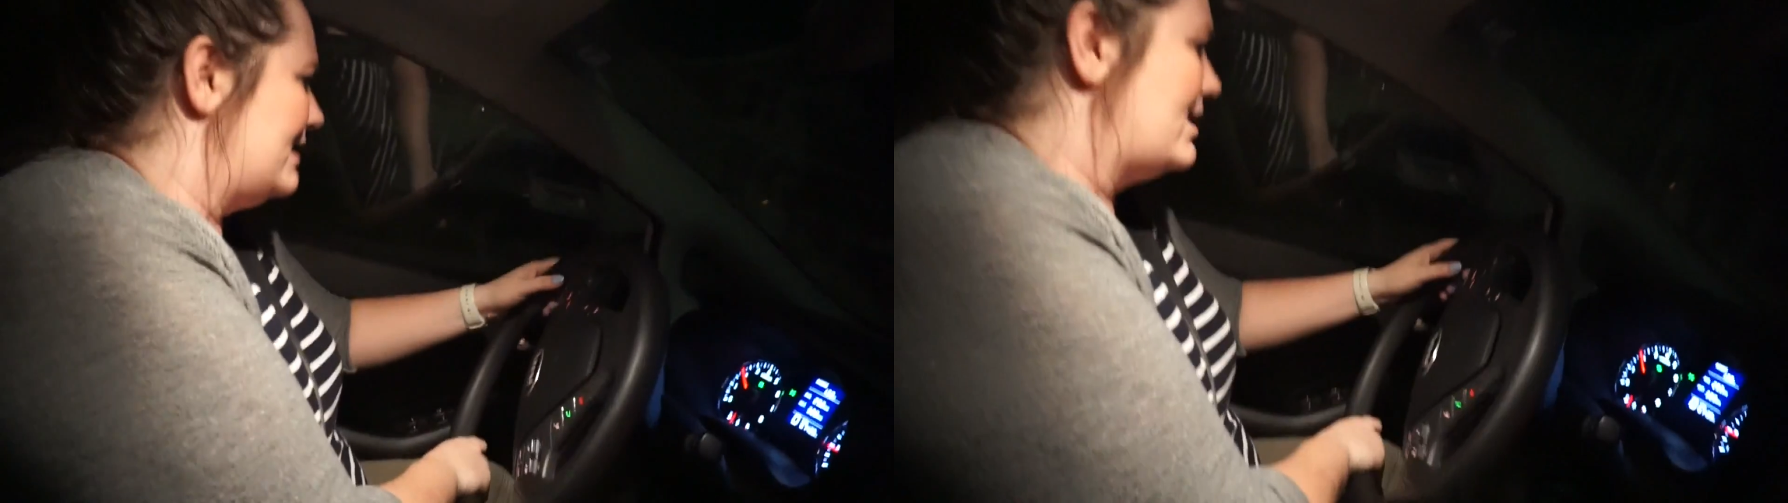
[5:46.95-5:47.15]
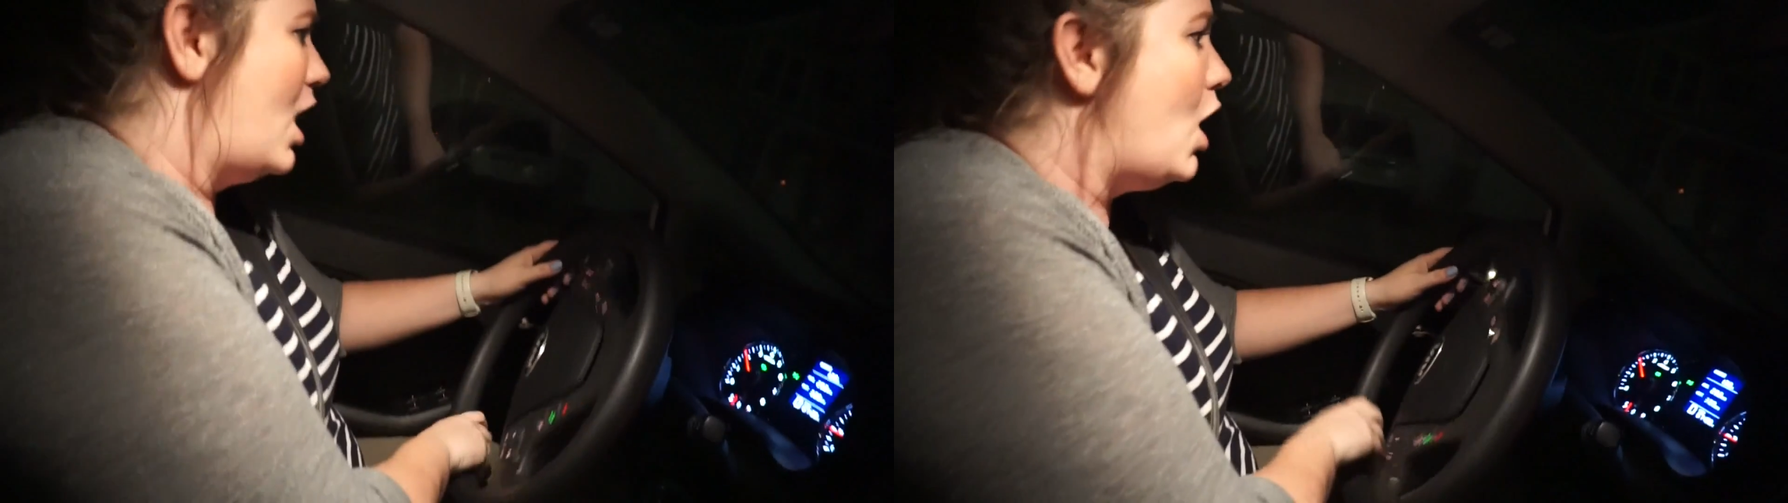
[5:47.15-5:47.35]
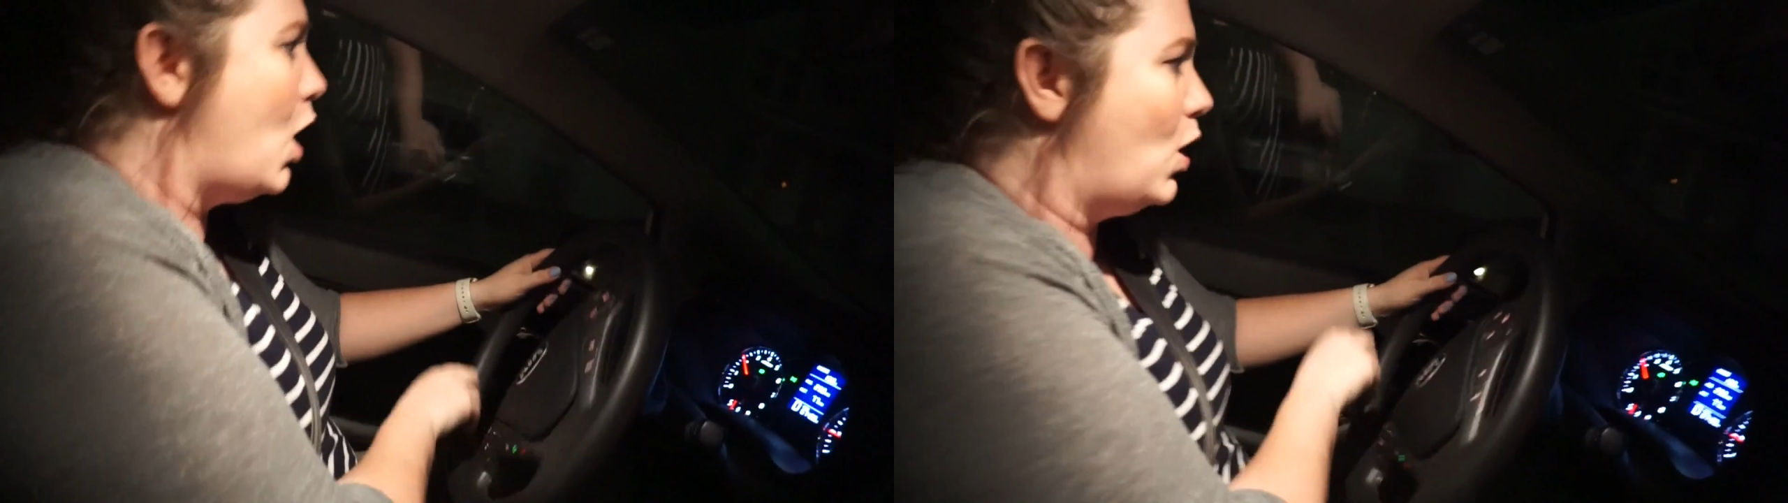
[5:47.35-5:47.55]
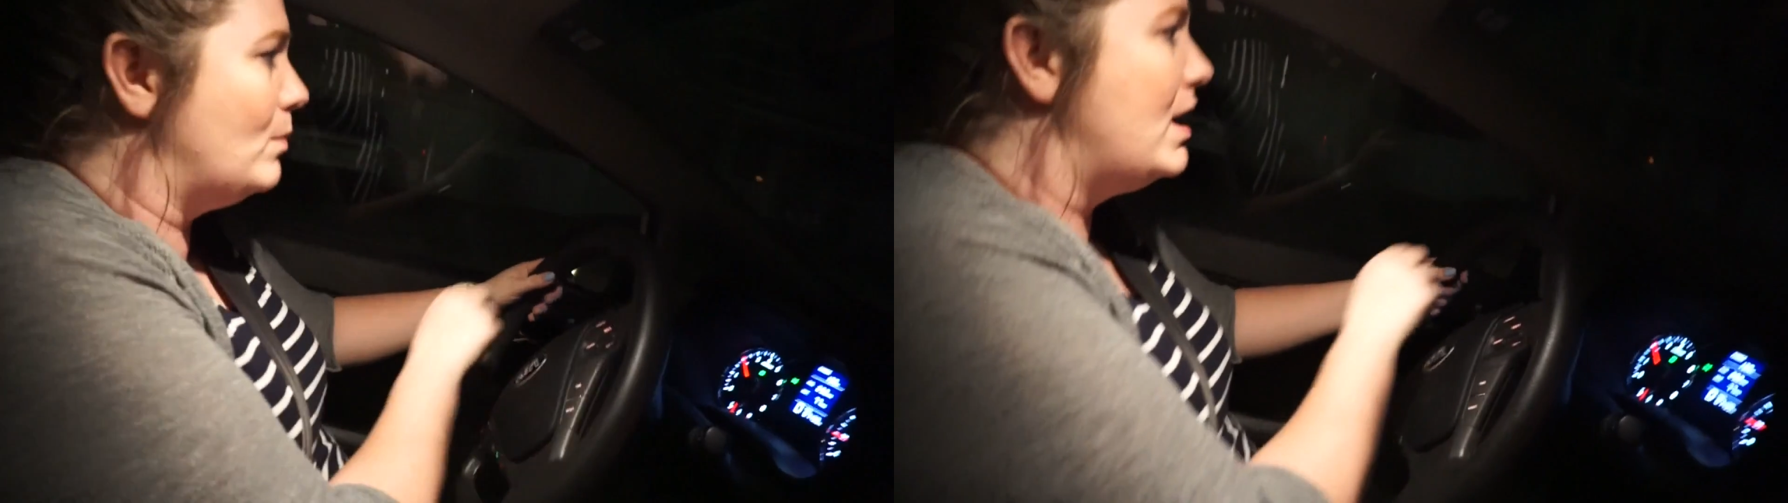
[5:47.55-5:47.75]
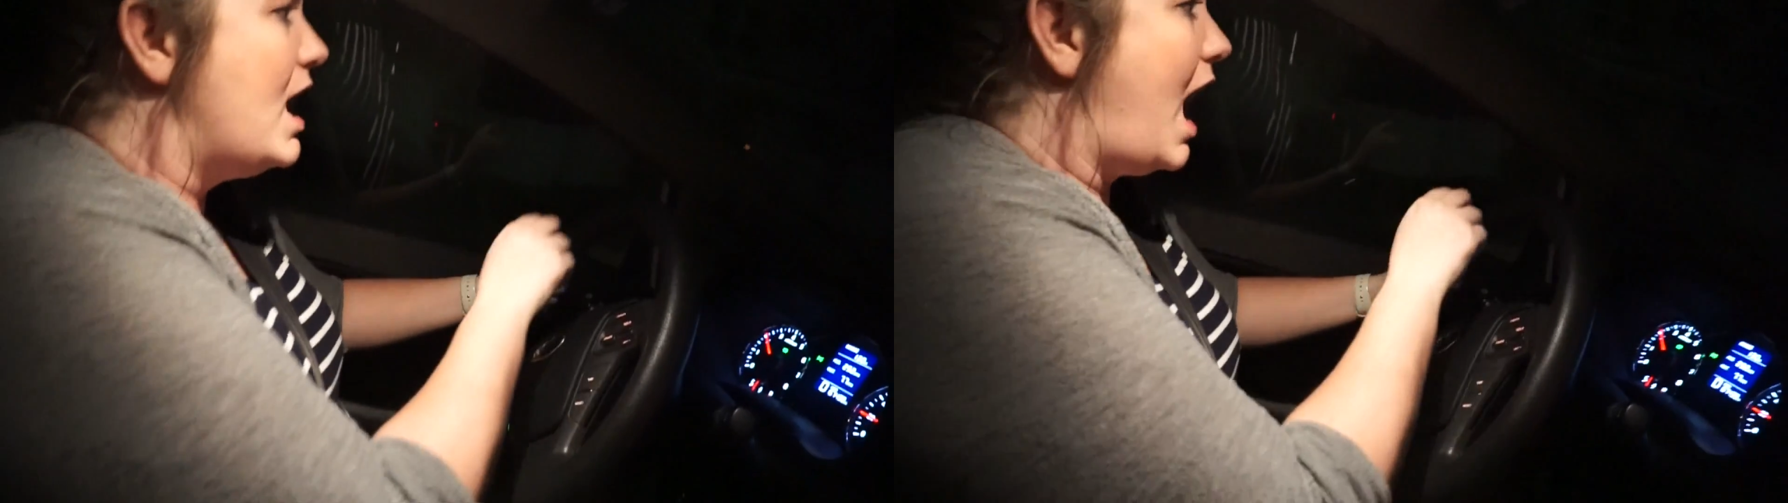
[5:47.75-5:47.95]
is not
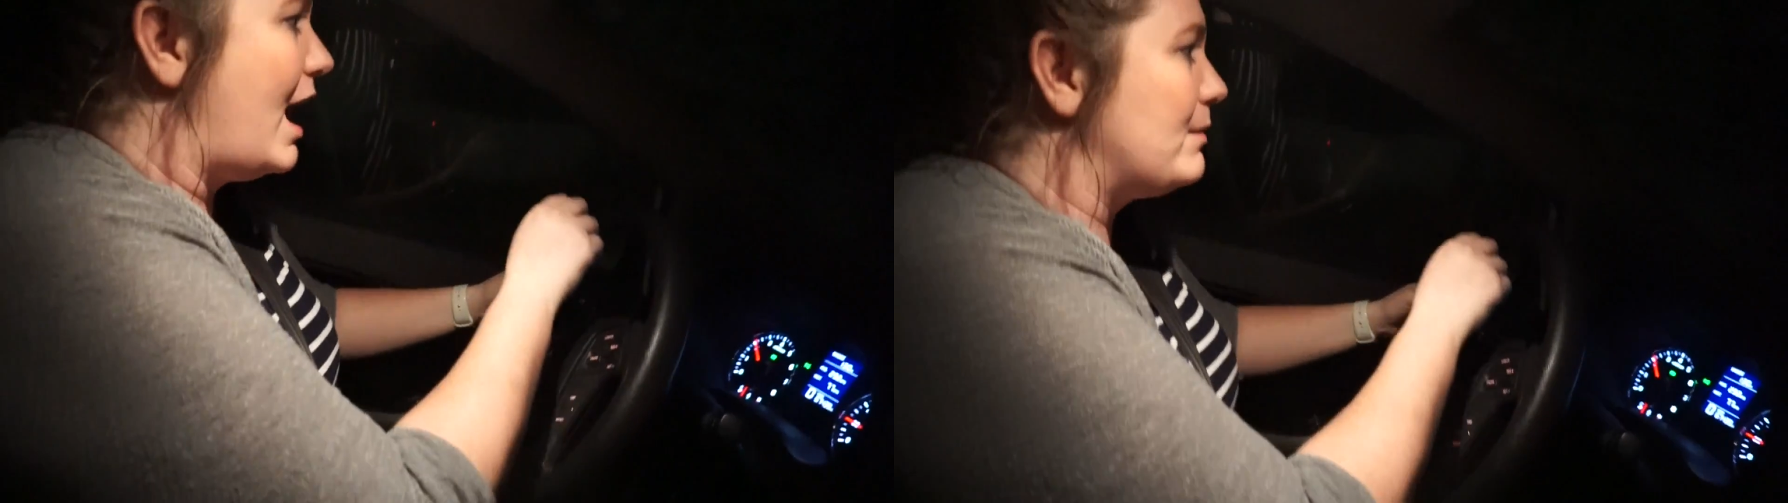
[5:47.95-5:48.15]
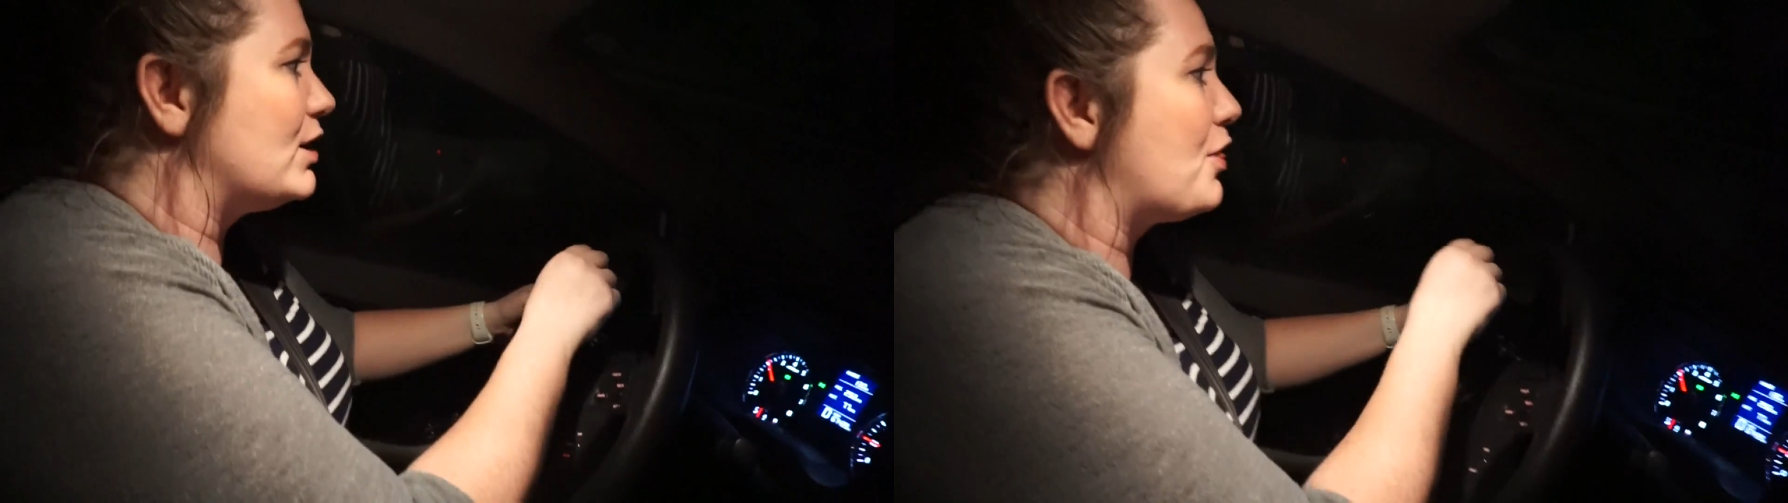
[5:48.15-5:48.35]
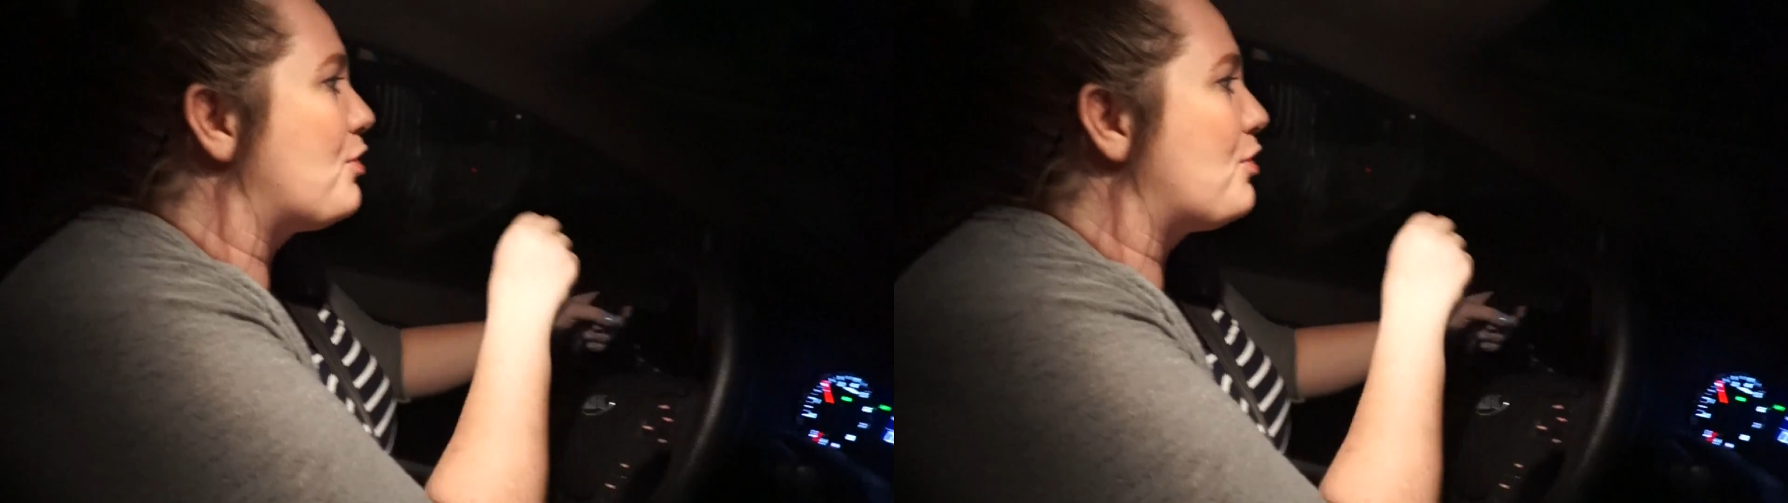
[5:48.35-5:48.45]
home, I'm gonna